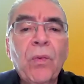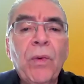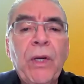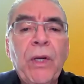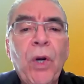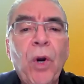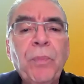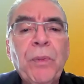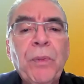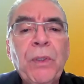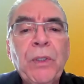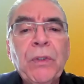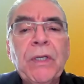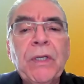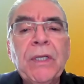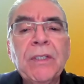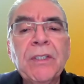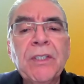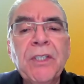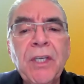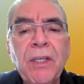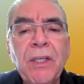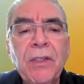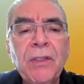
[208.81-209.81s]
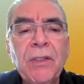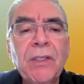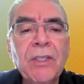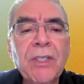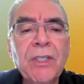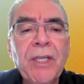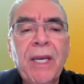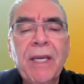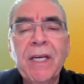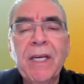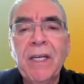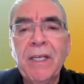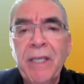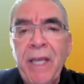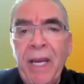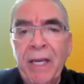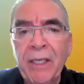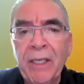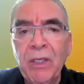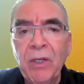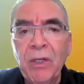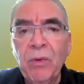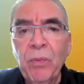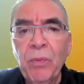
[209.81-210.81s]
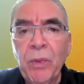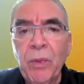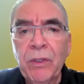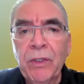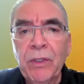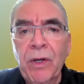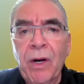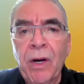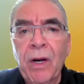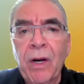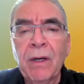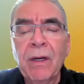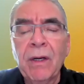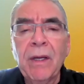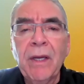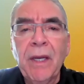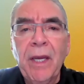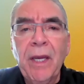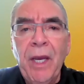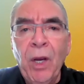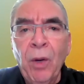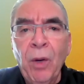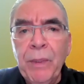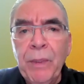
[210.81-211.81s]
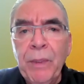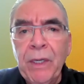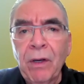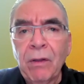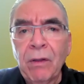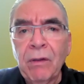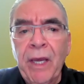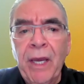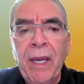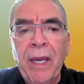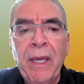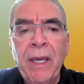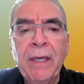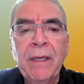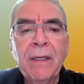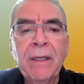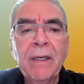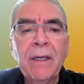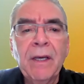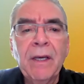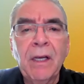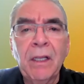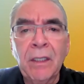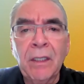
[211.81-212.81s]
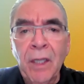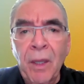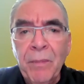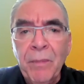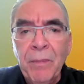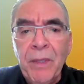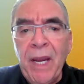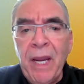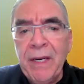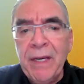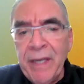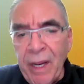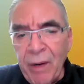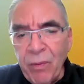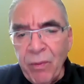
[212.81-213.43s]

We hope you continue to stay connected with our L B L A alumni